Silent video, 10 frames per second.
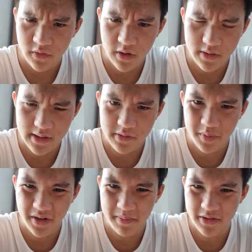That's
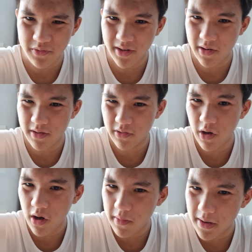pretty much what I want to
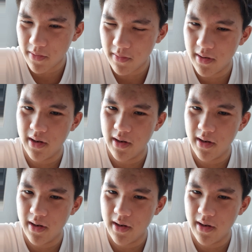talk about.